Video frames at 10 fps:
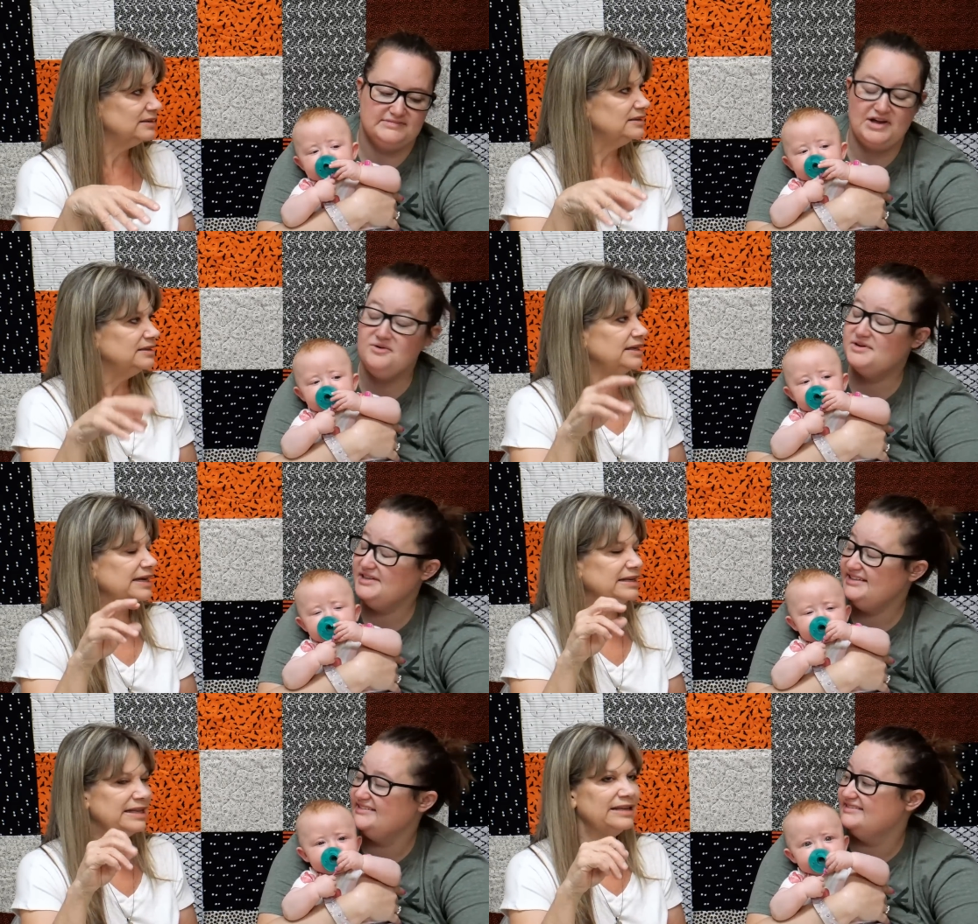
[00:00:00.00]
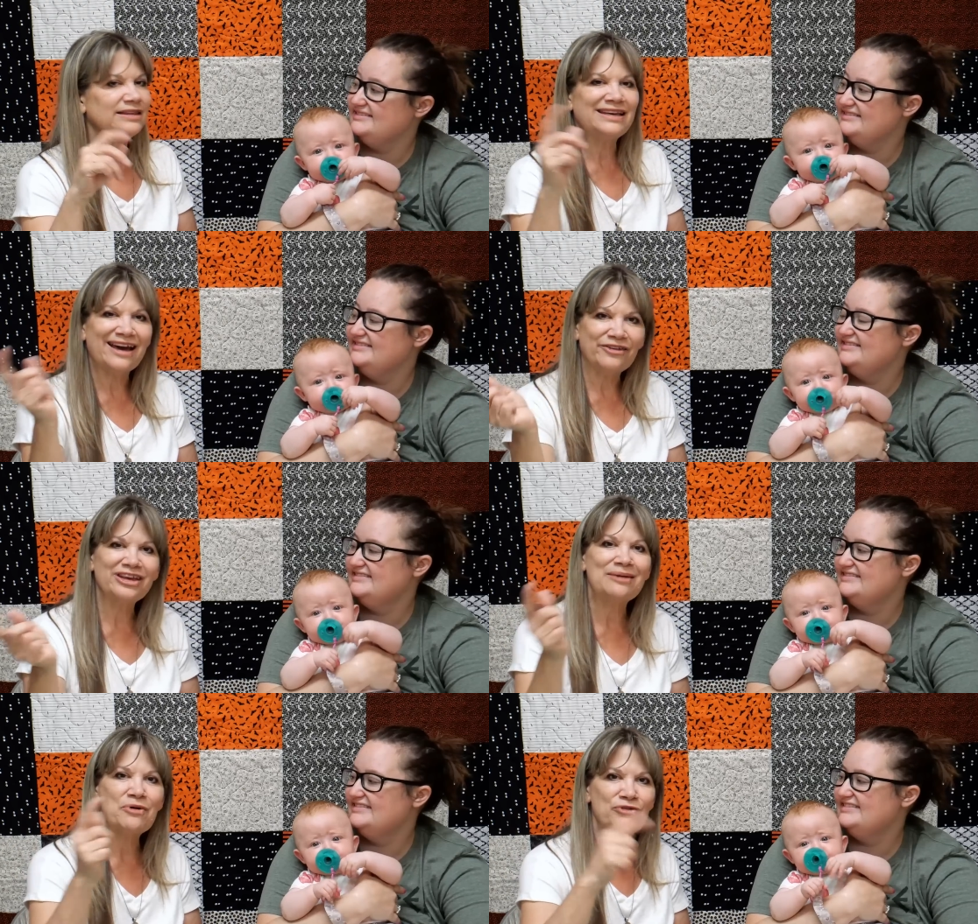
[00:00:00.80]
Speaker 1: Oh, and then the gal that
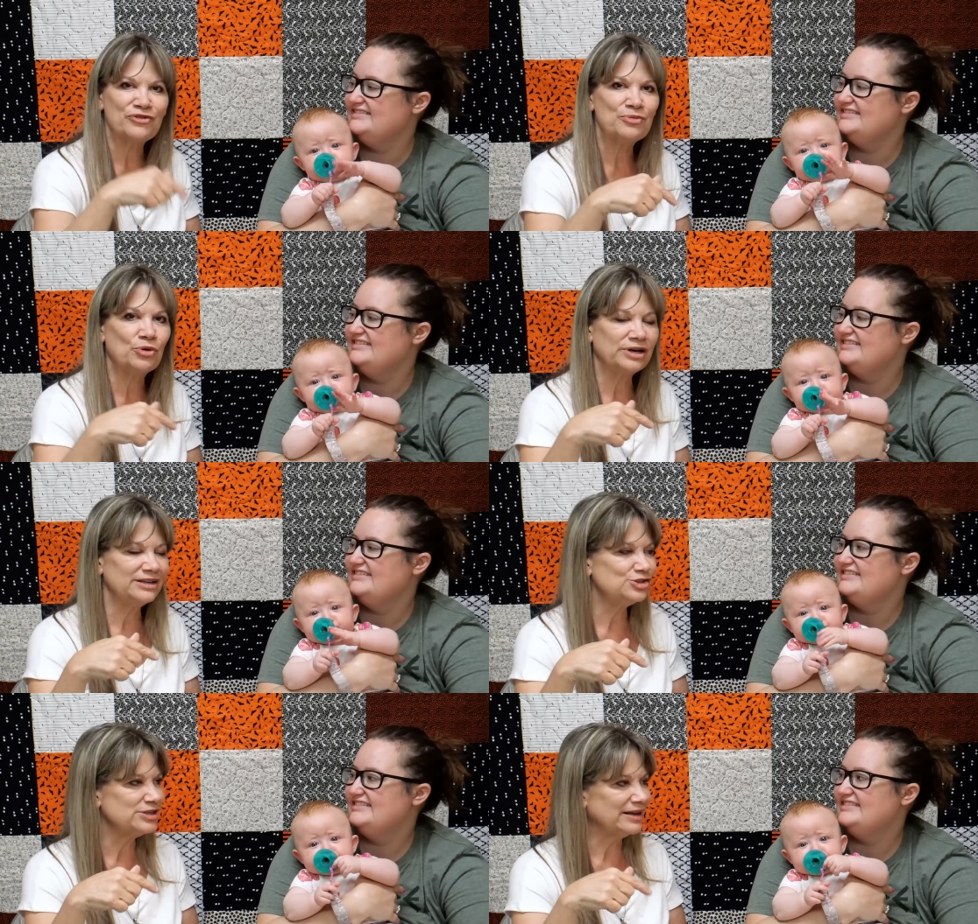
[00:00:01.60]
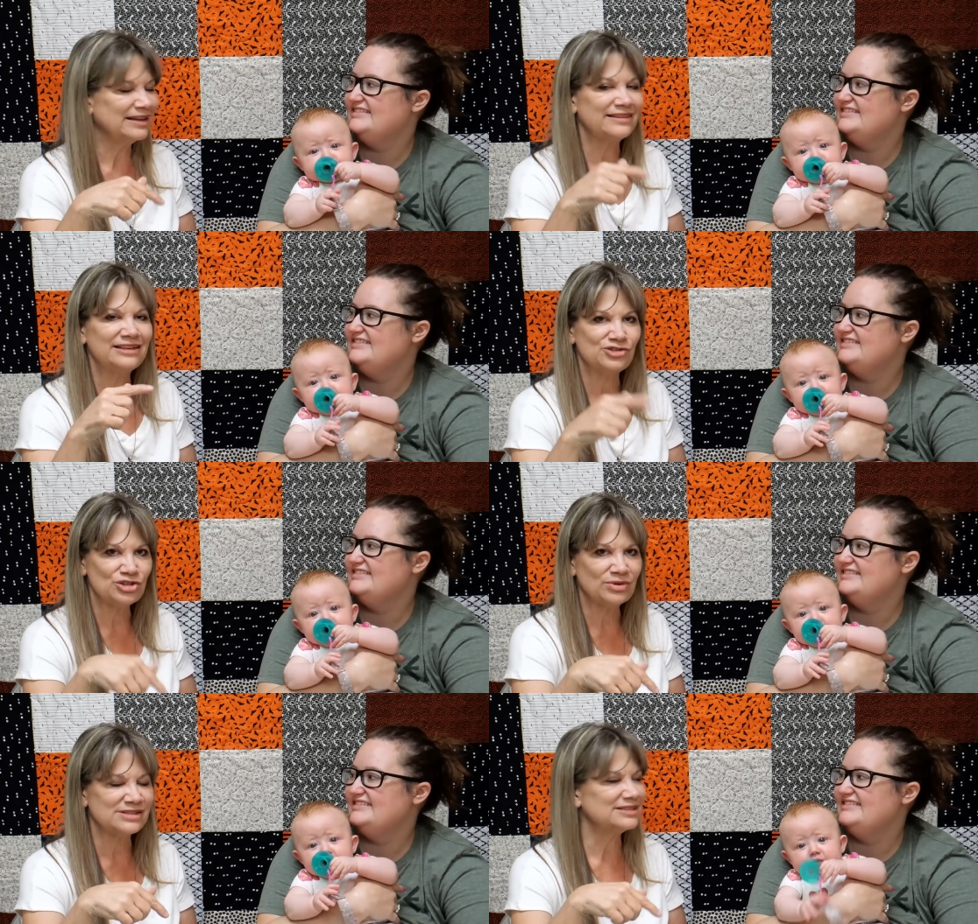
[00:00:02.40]
came over from Orting, Janelle, I think she
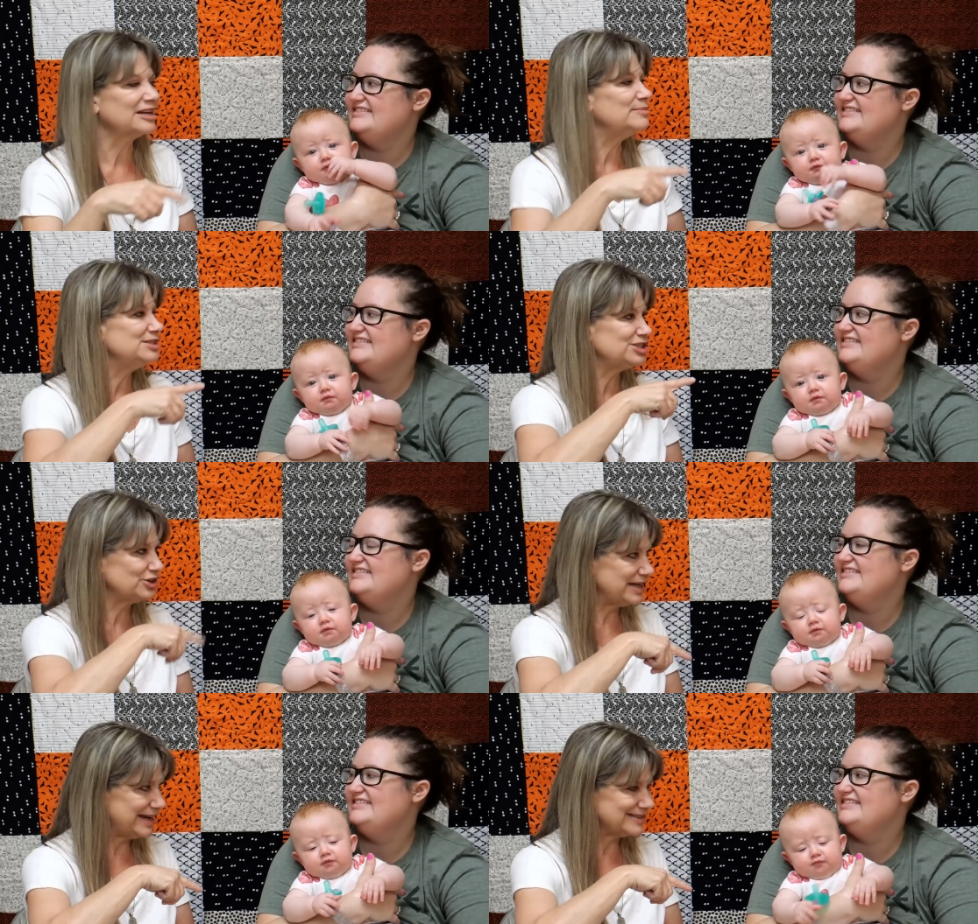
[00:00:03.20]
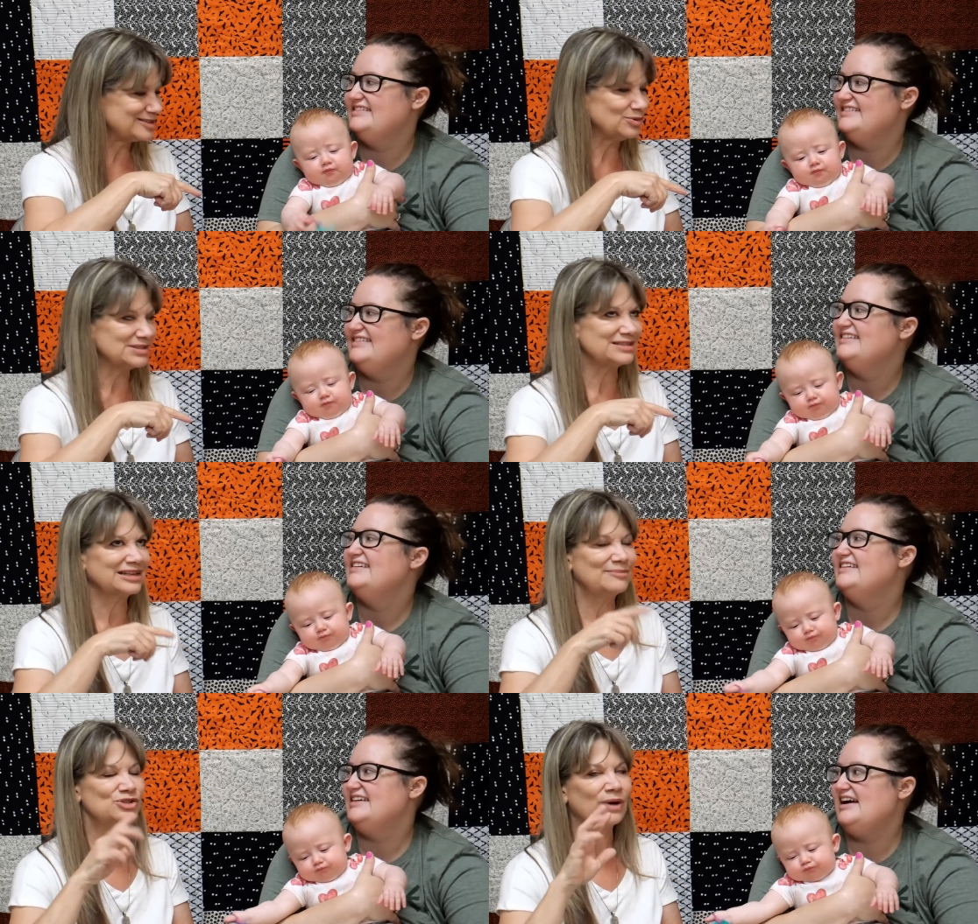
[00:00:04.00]
wants to come, and Sherry Hansen wants to
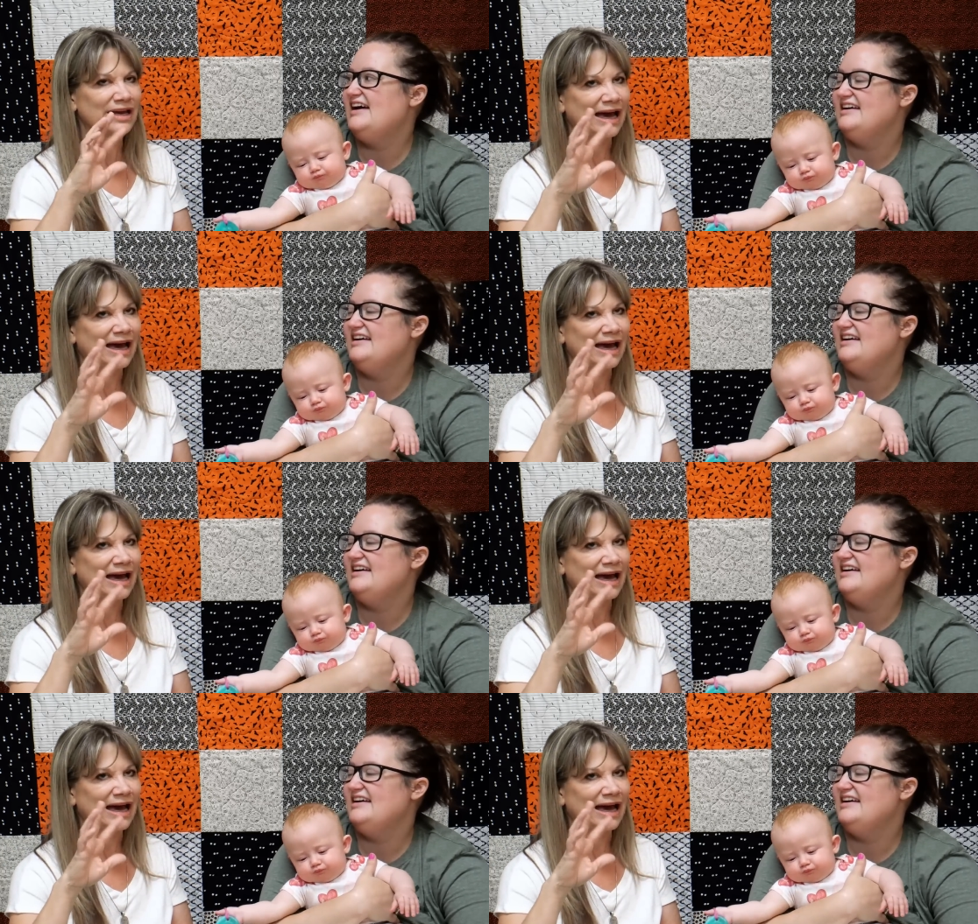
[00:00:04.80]
come. So uh-huh.